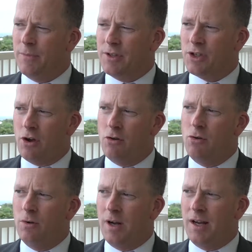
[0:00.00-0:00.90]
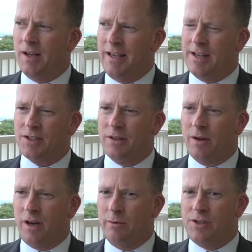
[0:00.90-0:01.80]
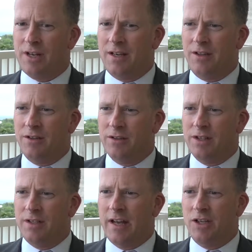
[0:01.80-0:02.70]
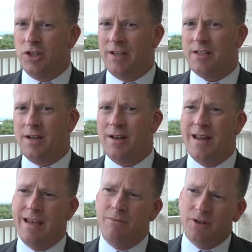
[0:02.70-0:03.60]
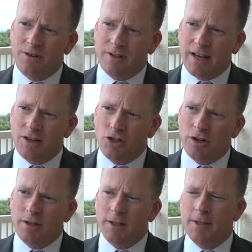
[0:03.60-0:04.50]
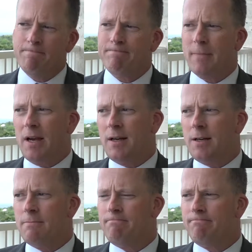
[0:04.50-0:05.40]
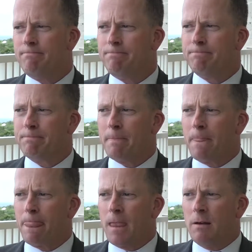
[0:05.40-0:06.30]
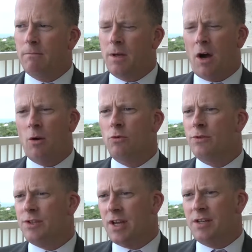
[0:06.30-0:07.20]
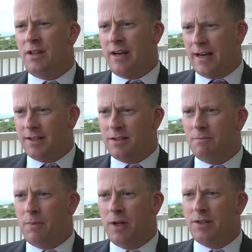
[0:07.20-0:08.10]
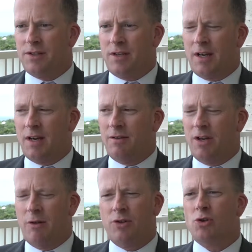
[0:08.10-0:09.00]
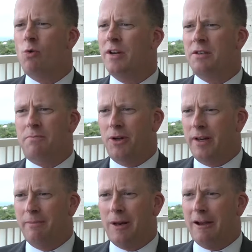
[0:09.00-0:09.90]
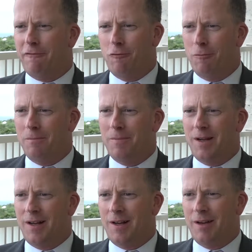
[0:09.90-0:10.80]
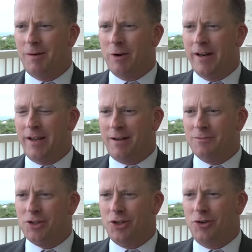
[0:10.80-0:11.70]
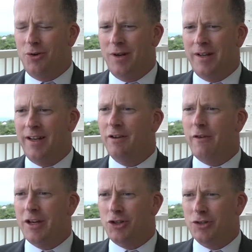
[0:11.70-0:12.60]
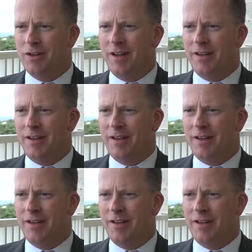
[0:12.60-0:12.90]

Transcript: So, yes, I would say that there's a danger. Is it an imminent danger? I wouldn't say that, but you know, there's always a burning platform when it comes to innovation